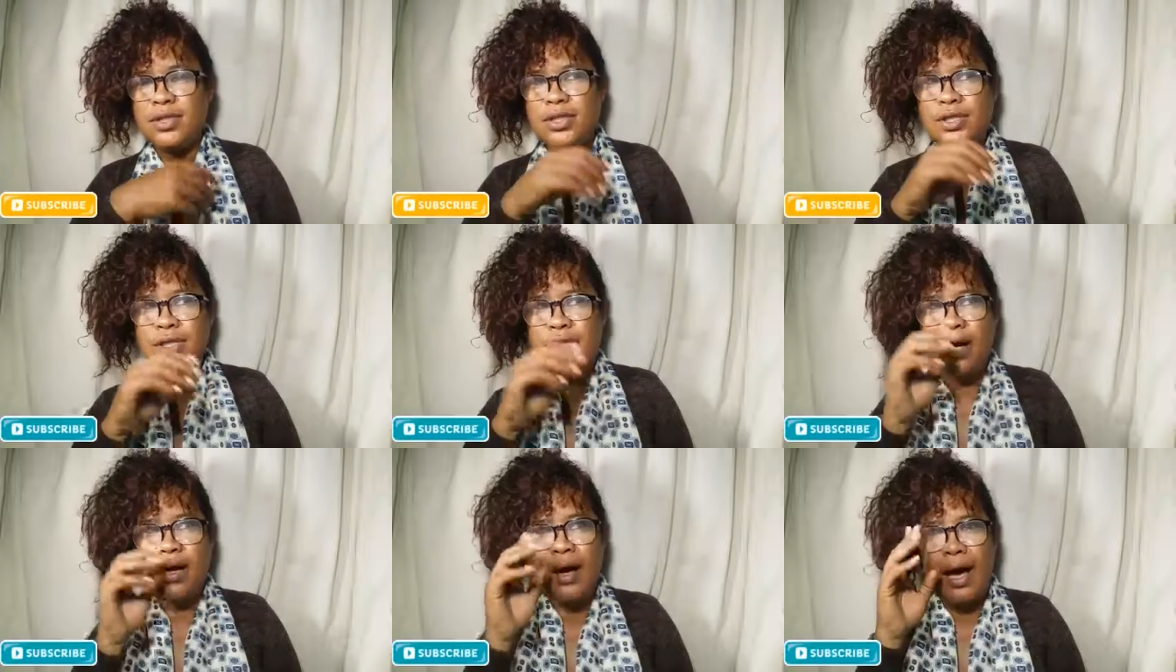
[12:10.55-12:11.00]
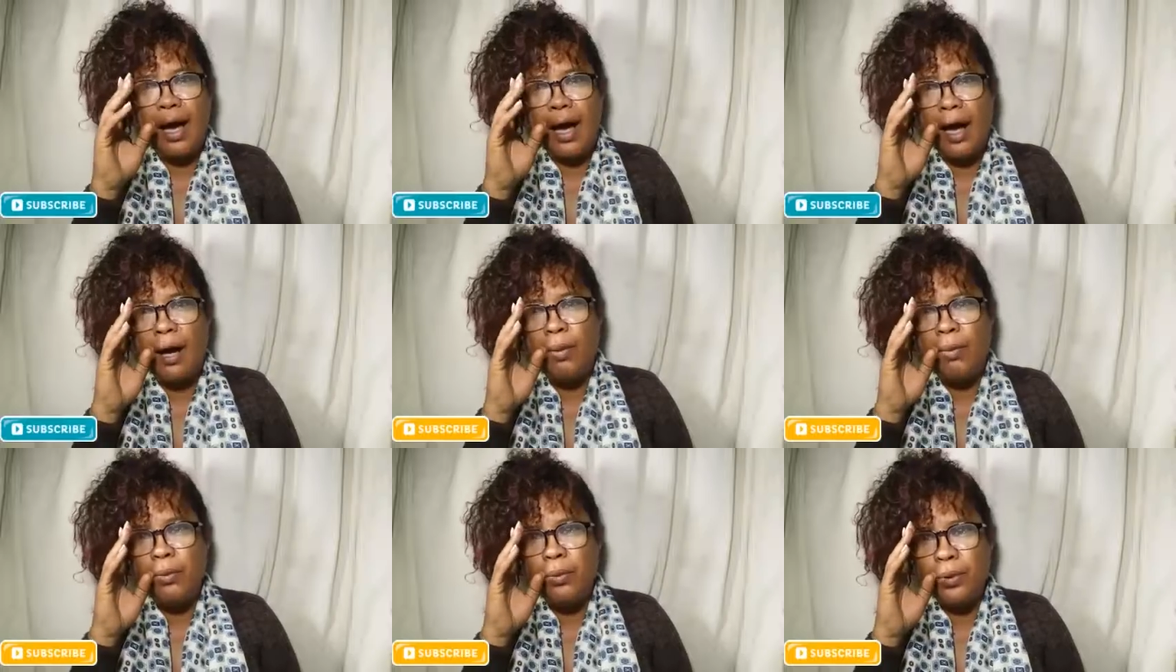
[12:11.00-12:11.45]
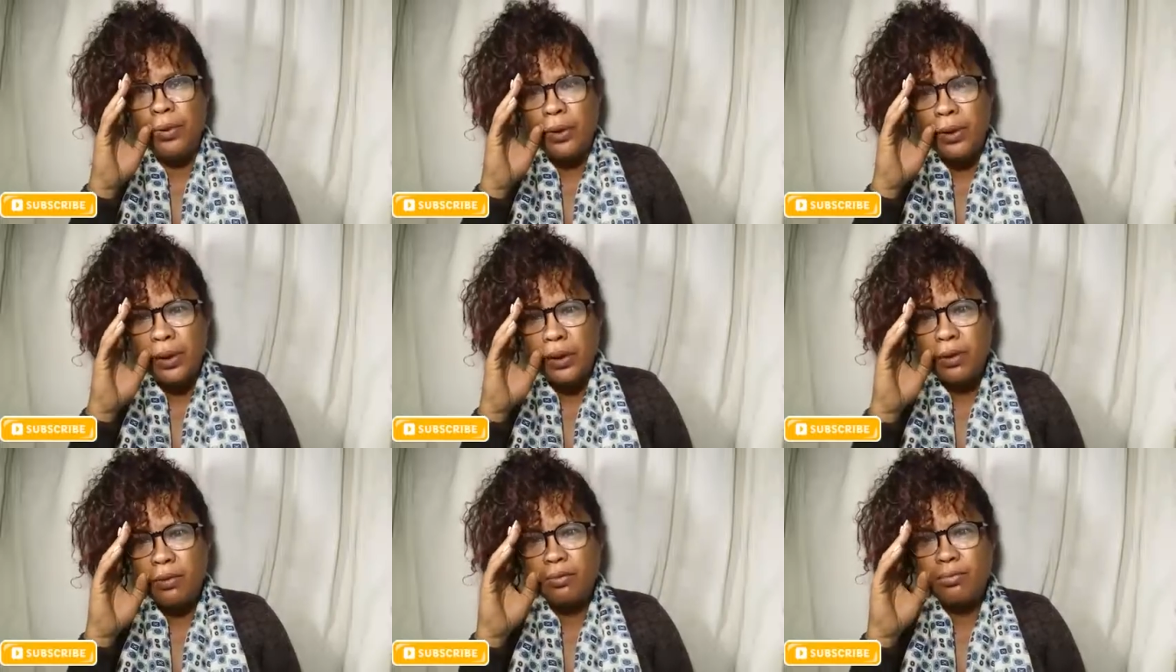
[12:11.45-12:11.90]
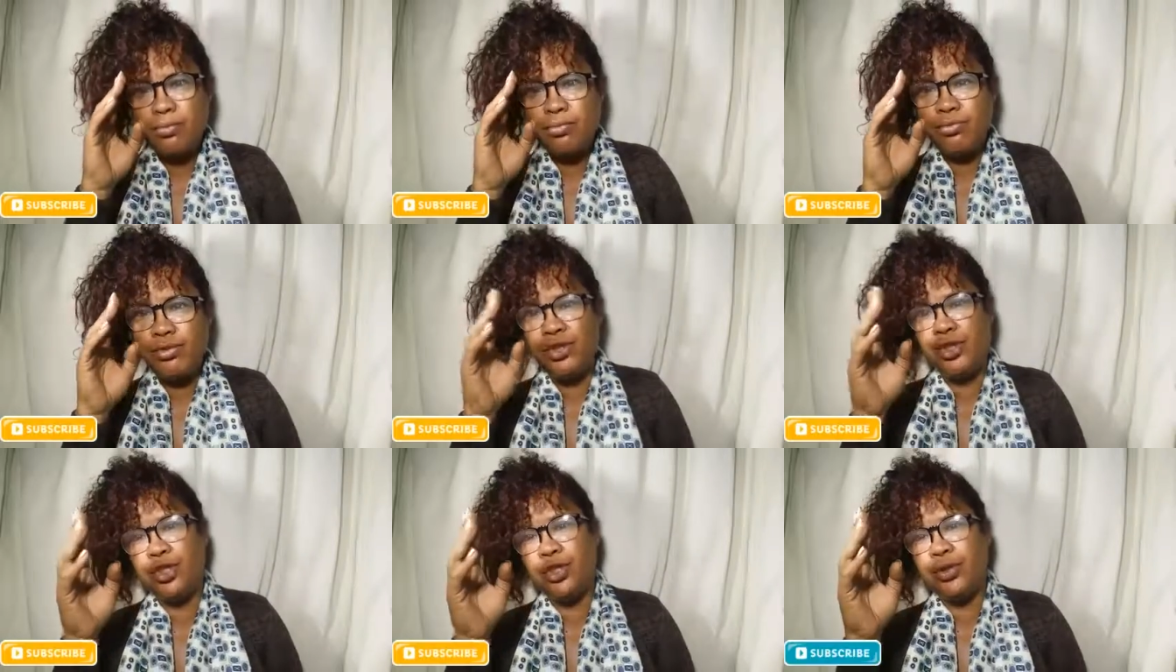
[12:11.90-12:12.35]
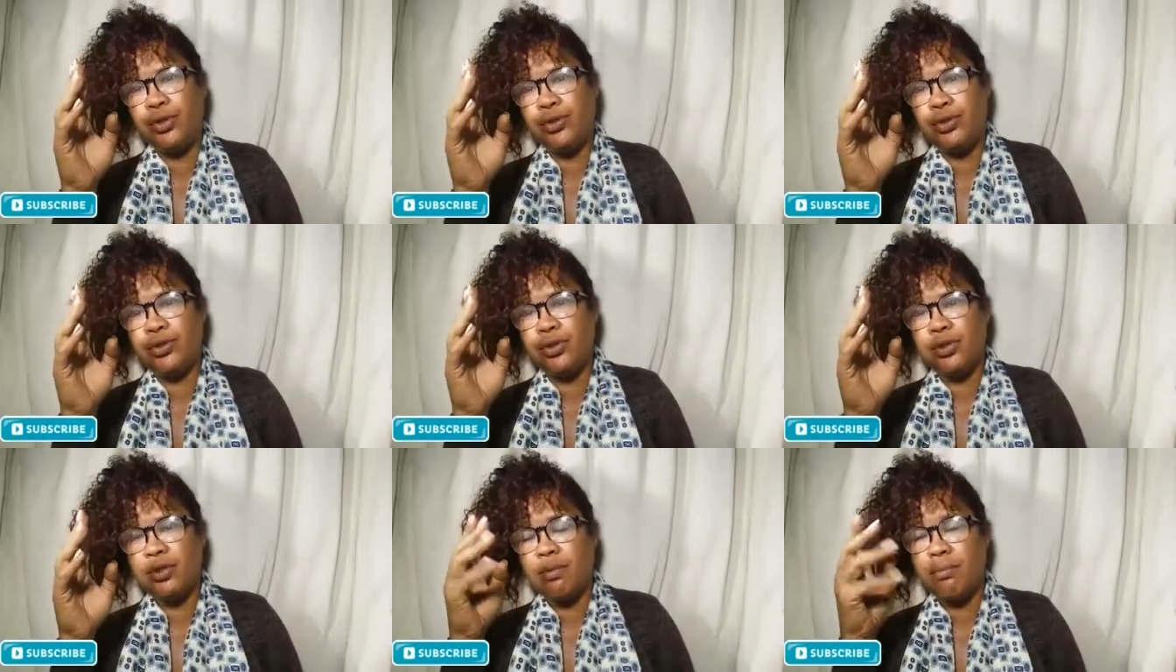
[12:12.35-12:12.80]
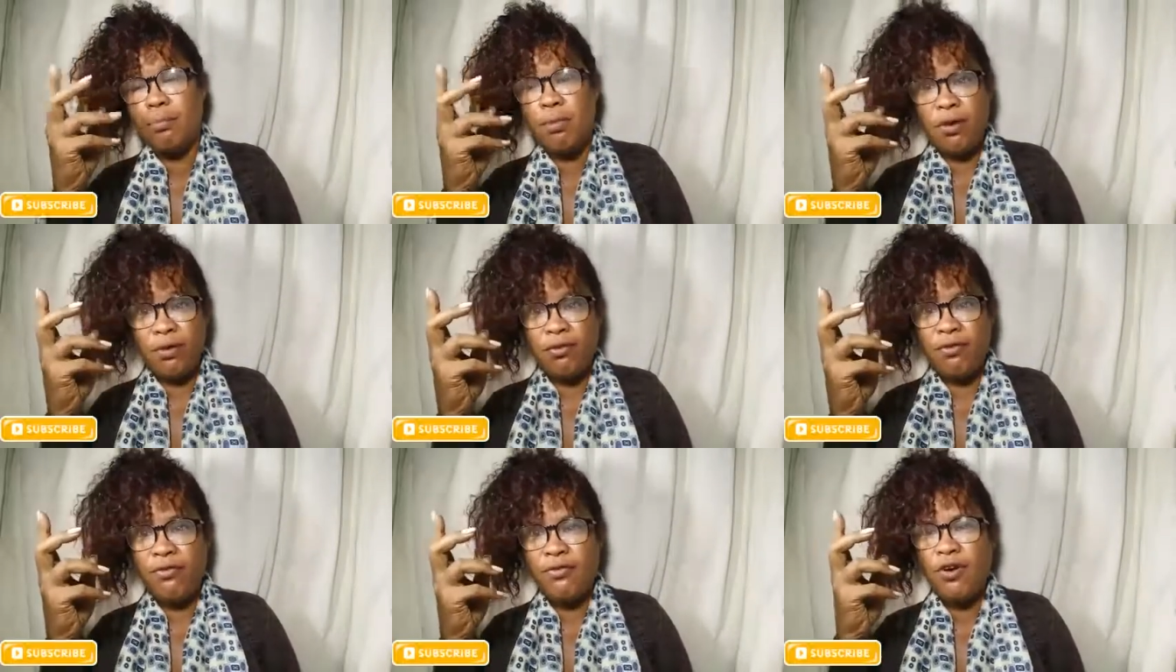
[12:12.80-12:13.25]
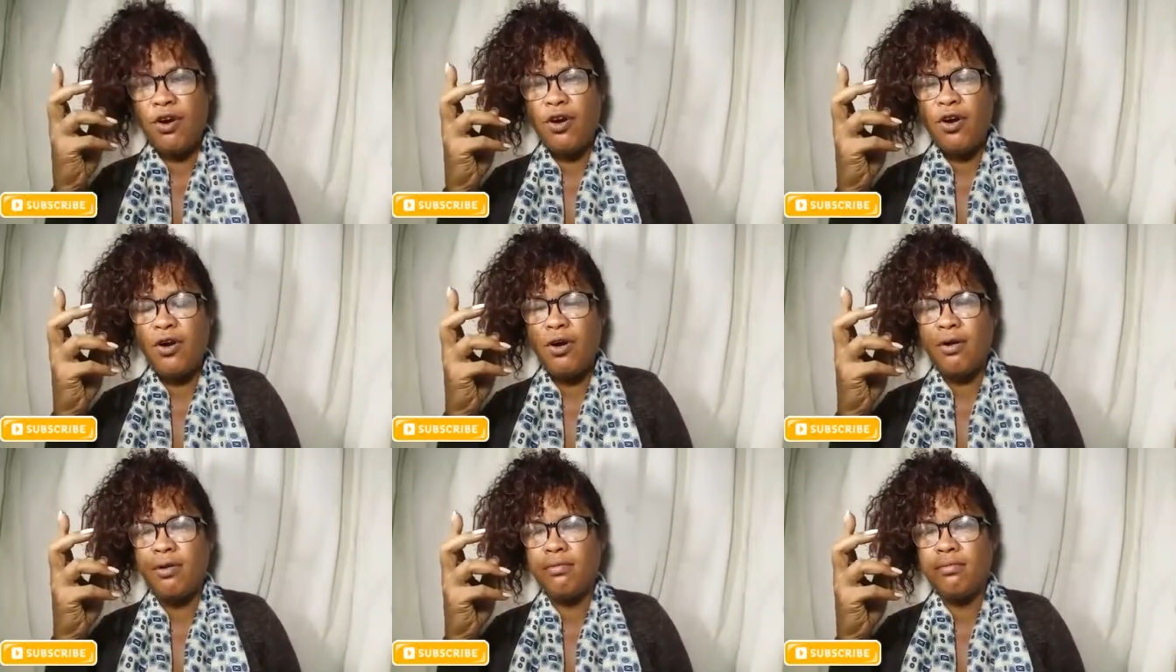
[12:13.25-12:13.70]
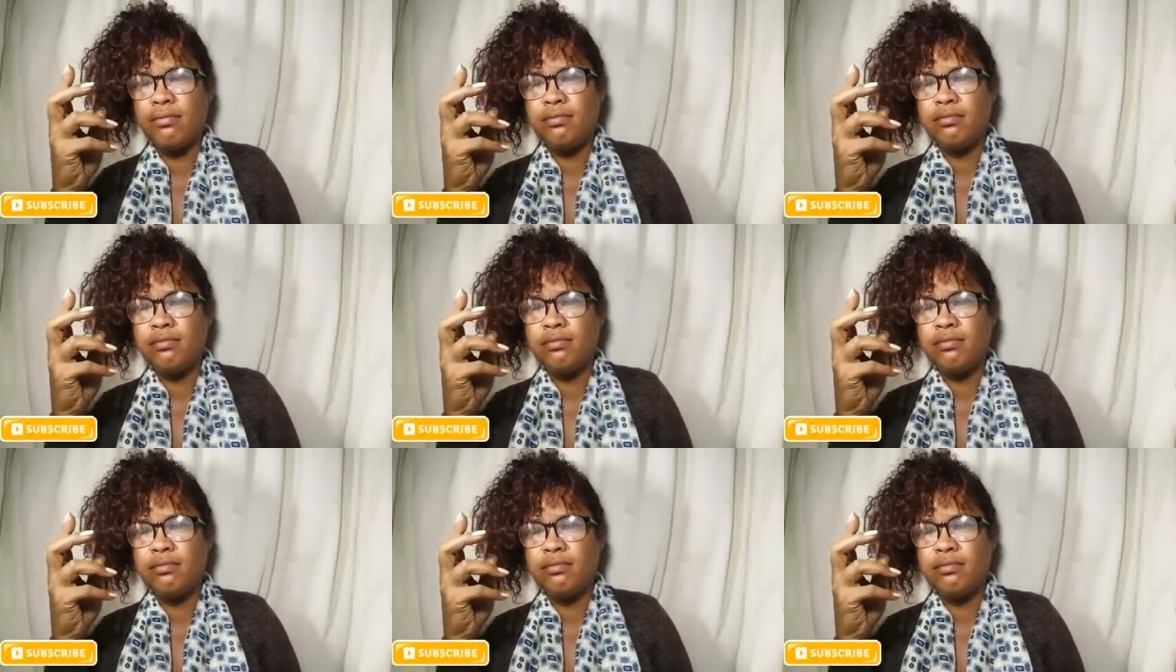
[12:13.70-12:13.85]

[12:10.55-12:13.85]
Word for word: So I would choose, prefer